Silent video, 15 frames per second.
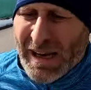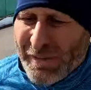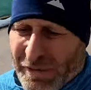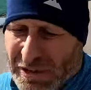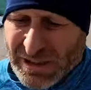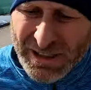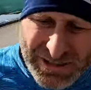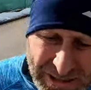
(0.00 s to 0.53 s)
And
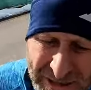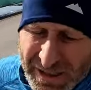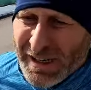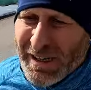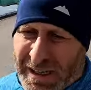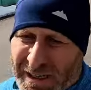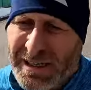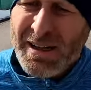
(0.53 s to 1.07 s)
if it
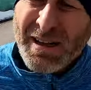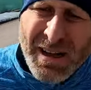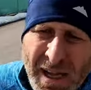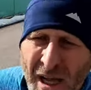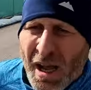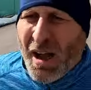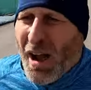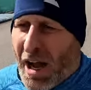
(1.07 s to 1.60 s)
doesn't,
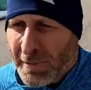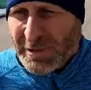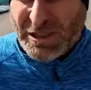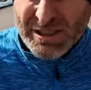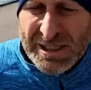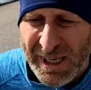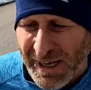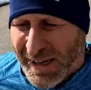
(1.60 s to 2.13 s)
I'm
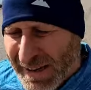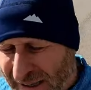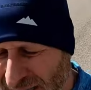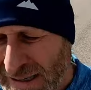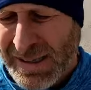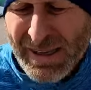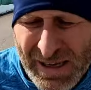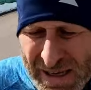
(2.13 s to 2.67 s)
just
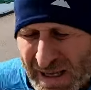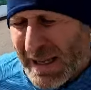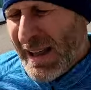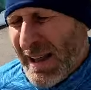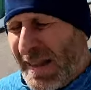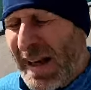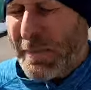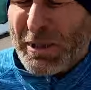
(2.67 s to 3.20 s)

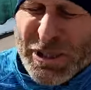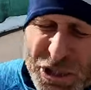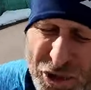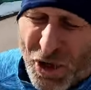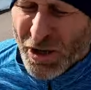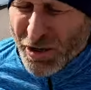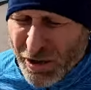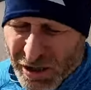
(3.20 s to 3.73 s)
that much
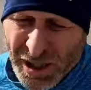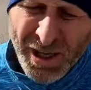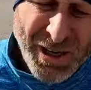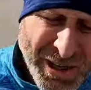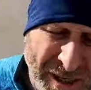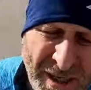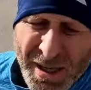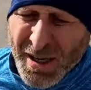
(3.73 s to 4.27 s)
stronger.
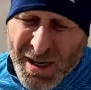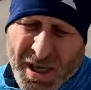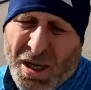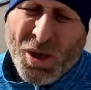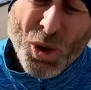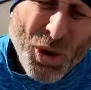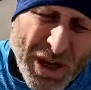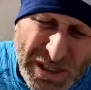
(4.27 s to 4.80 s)

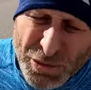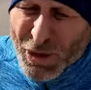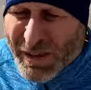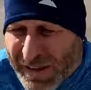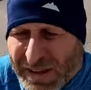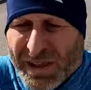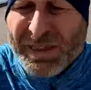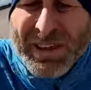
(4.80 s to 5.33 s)
That's the way I like